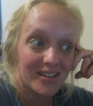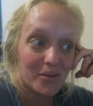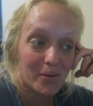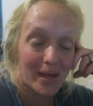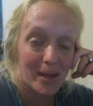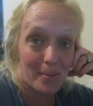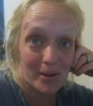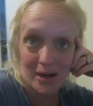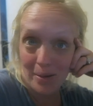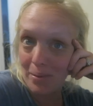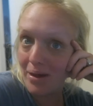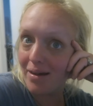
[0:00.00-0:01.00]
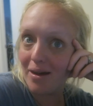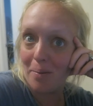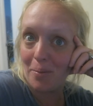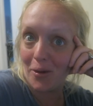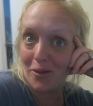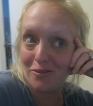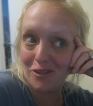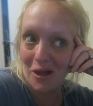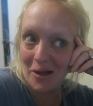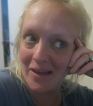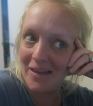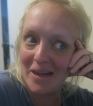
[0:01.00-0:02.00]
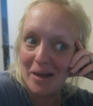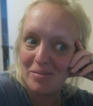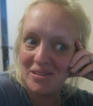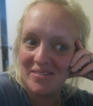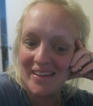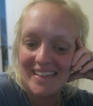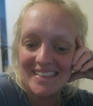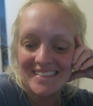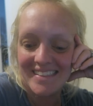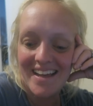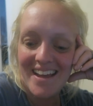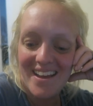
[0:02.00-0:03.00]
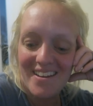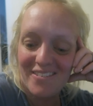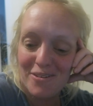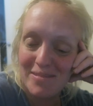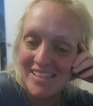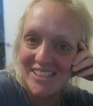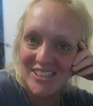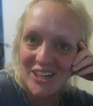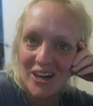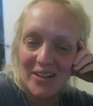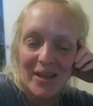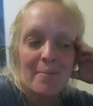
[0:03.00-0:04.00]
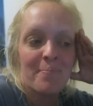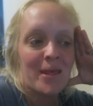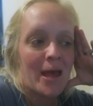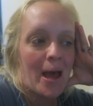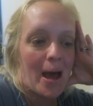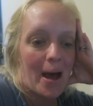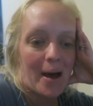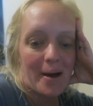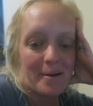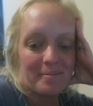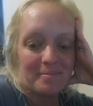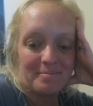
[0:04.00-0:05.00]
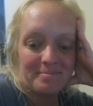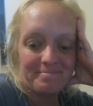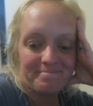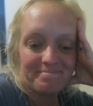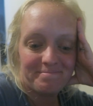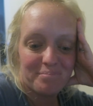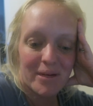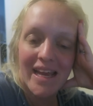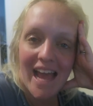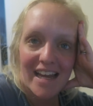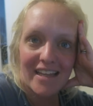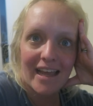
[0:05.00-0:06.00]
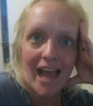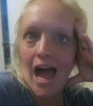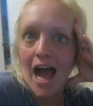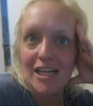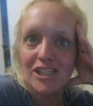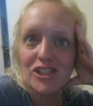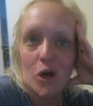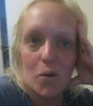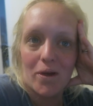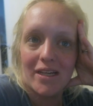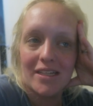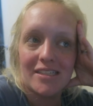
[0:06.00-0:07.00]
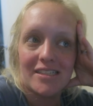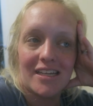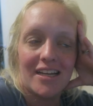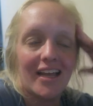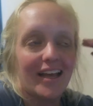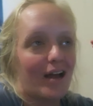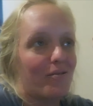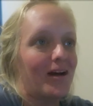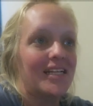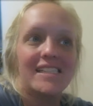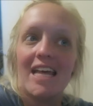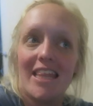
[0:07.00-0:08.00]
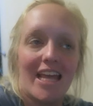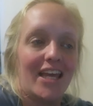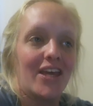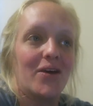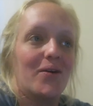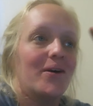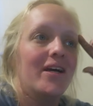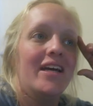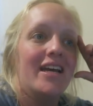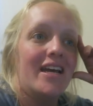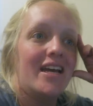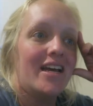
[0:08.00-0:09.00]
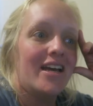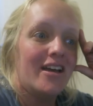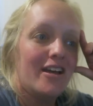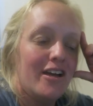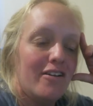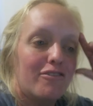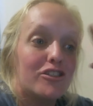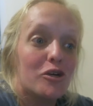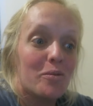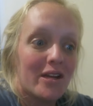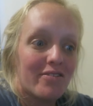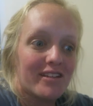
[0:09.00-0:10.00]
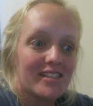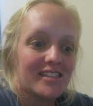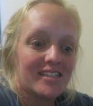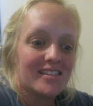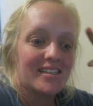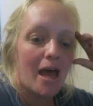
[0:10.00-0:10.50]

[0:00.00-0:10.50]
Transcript: we put up a birth vlog in a couple of weeks for Mr. Charlie. Um, but again, like I just always, like I want to say thank you for so many reasons,